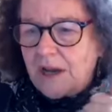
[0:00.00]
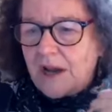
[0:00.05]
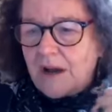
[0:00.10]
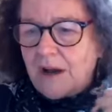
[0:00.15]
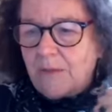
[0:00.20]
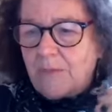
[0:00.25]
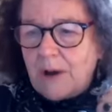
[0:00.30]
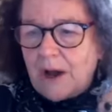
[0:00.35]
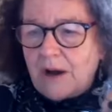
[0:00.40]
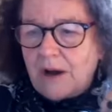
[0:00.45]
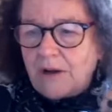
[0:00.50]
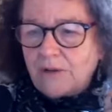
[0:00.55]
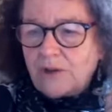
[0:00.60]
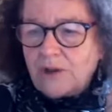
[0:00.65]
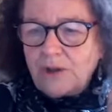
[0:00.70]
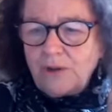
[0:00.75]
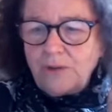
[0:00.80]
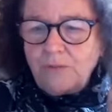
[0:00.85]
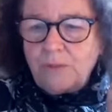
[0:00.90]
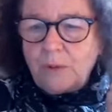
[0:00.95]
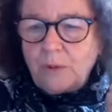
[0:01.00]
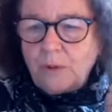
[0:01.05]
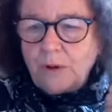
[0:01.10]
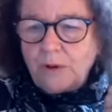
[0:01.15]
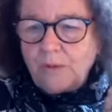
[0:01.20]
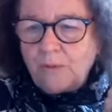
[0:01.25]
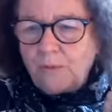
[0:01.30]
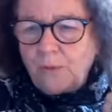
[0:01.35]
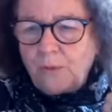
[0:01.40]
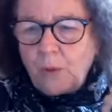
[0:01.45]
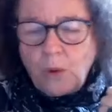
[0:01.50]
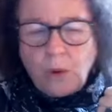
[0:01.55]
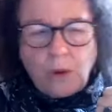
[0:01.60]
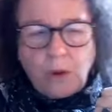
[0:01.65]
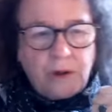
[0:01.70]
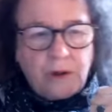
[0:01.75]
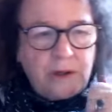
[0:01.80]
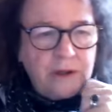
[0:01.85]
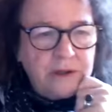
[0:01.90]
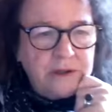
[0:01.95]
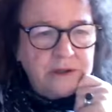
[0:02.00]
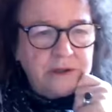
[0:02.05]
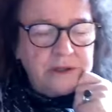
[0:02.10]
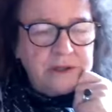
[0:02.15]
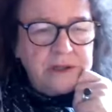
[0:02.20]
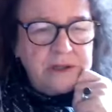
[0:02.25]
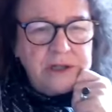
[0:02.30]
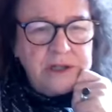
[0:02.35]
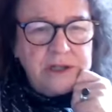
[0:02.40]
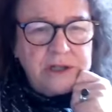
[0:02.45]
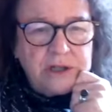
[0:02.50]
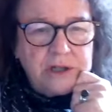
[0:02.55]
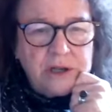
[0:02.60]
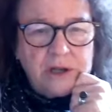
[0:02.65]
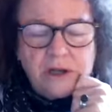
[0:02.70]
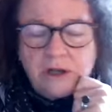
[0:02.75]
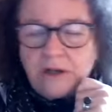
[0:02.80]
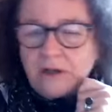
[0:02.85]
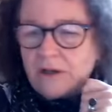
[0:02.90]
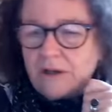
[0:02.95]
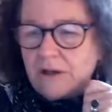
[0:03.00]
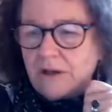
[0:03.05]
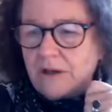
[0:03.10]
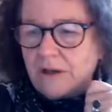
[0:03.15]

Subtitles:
about 2.4 in Indonesia,